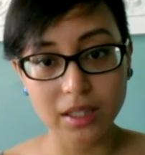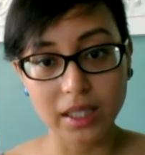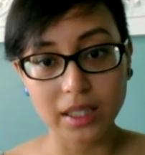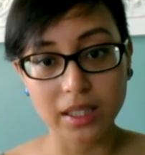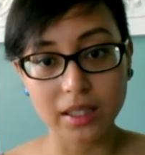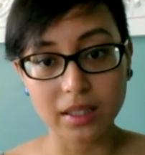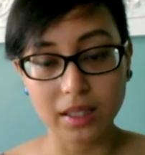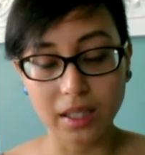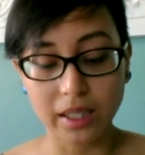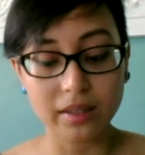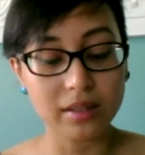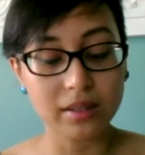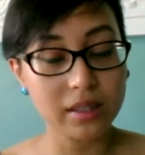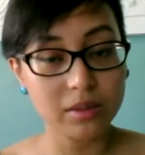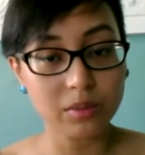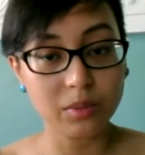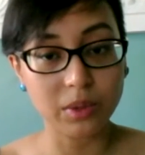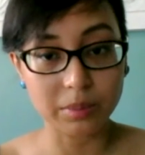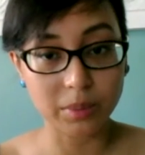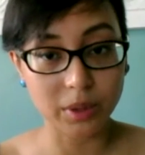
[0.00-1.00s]
and at
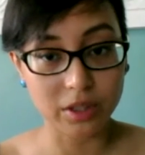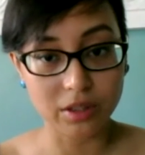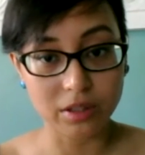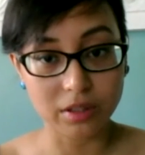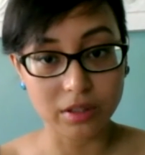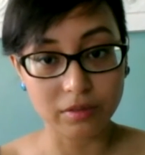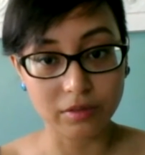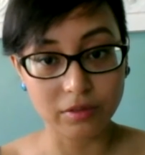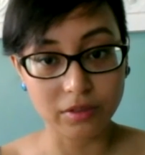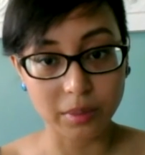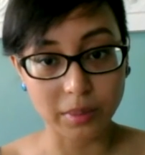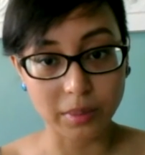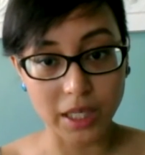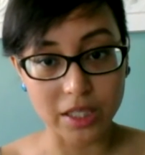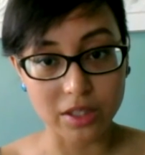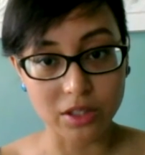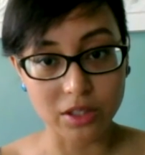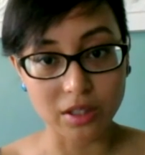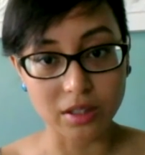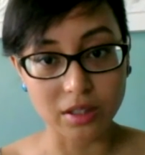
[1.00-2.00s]
least one person from
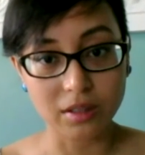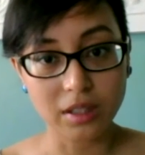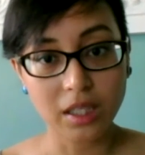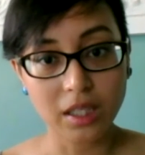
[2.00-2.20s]
Asia